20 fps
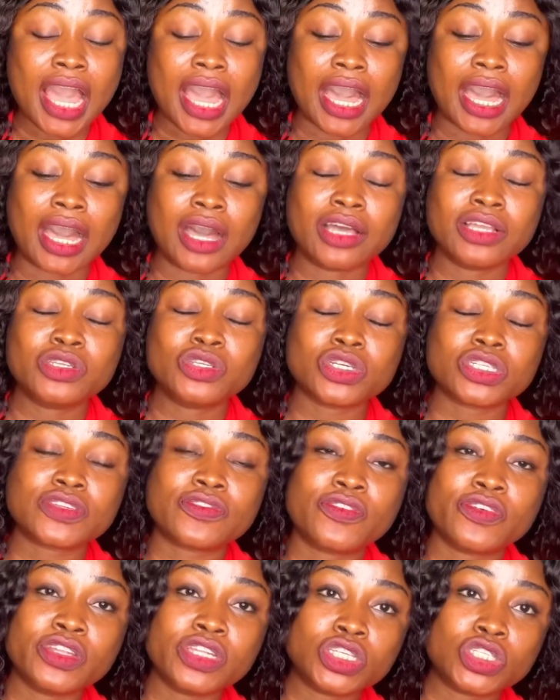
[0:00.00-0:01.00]
I just
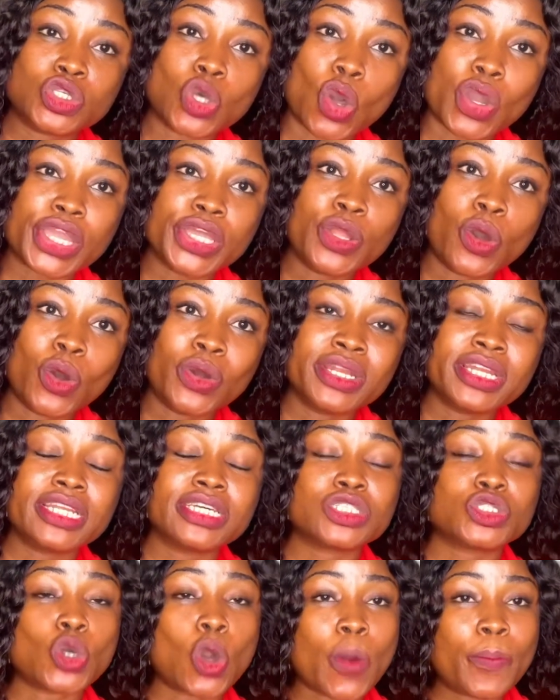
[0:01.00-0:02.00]
finished talking on
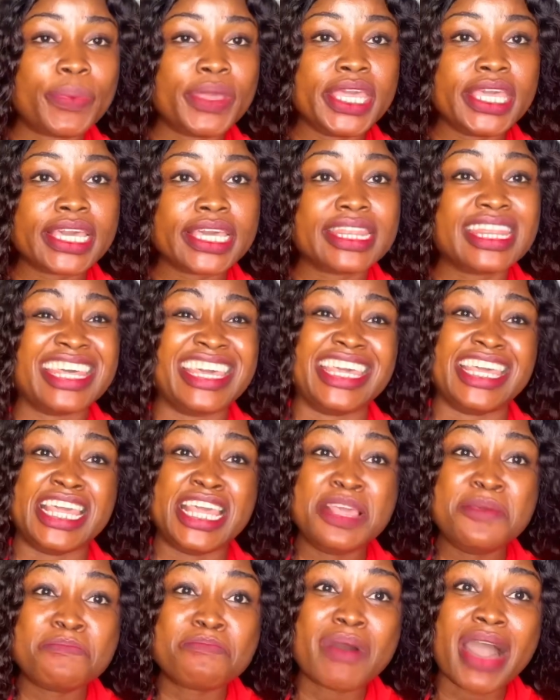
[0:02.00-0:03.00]
the topic, the
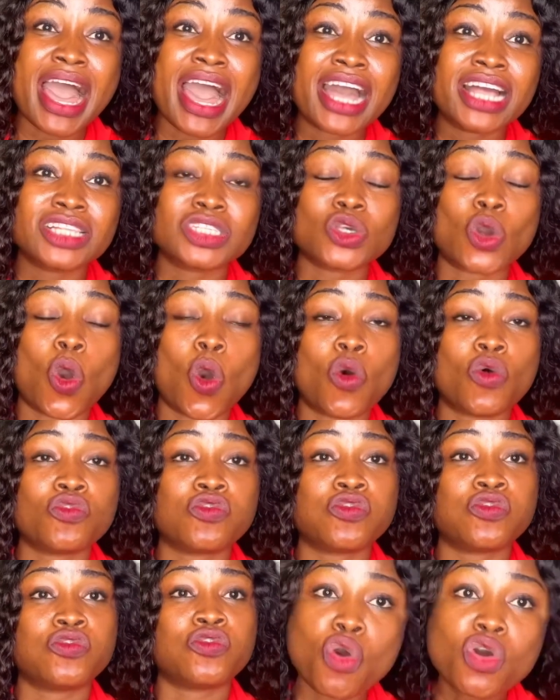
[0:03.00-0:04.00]
impact
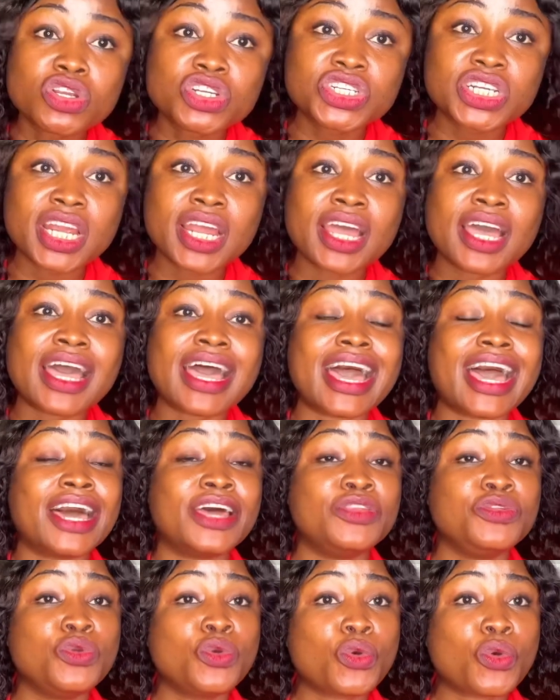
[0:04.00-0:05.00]
of Russia
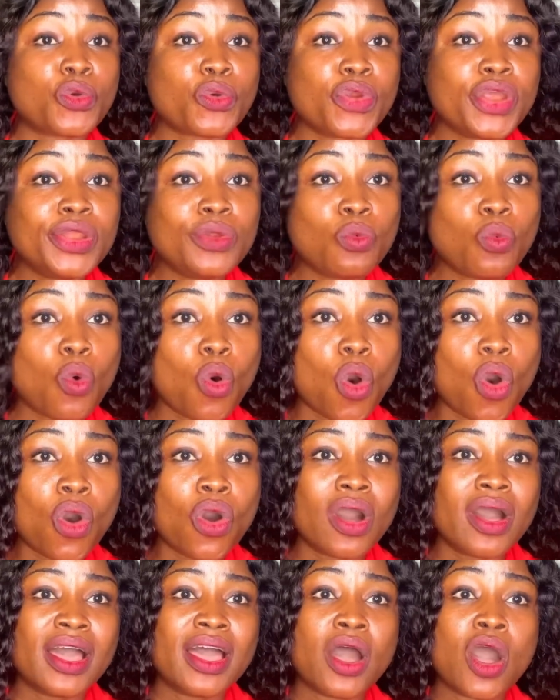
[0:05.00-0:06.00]
and Ukraine
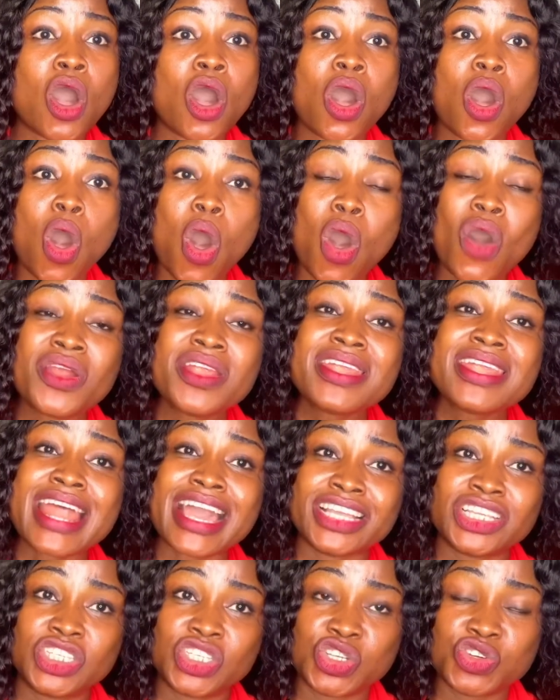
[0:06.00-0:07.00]
war on
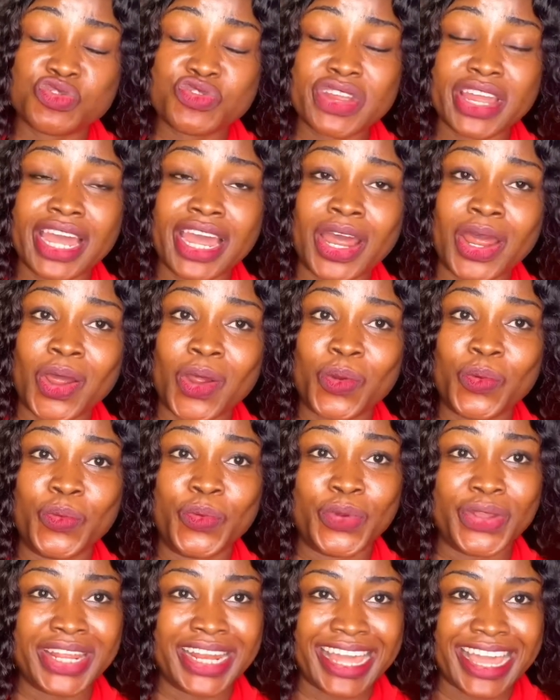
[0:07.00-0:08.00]
Nigeria
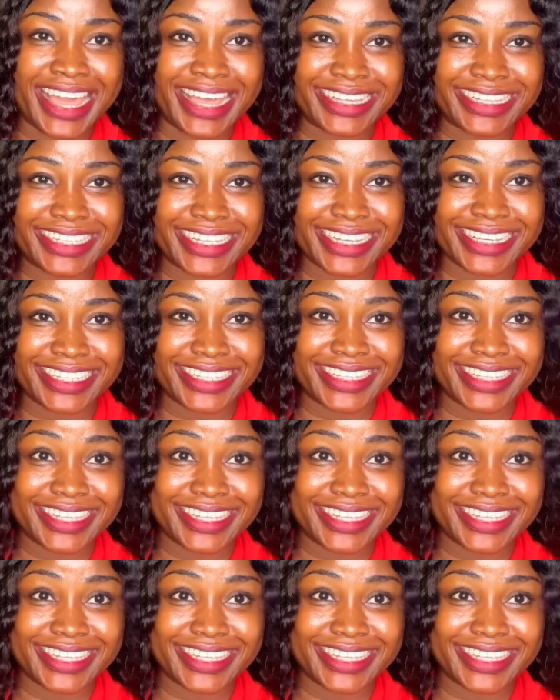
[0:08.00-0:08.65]
real estate.